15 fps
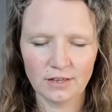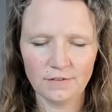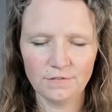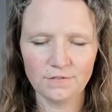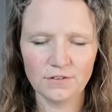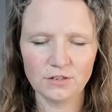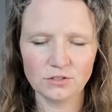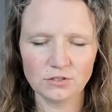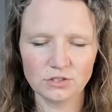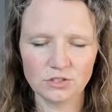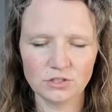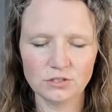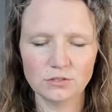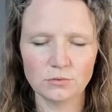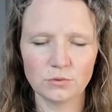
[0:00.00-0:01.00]
feels
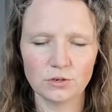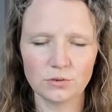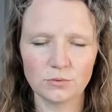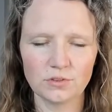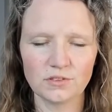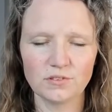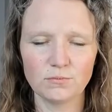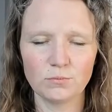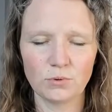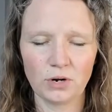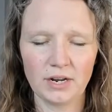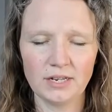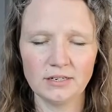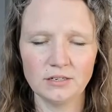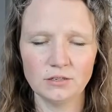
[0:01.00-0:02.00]
good to work with
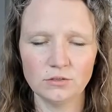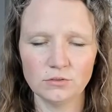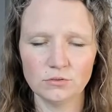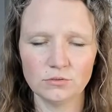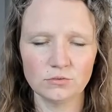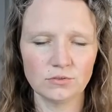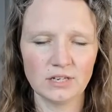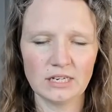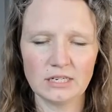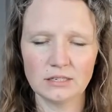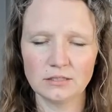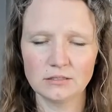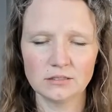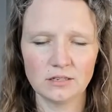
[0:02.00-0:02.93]
brand new, like,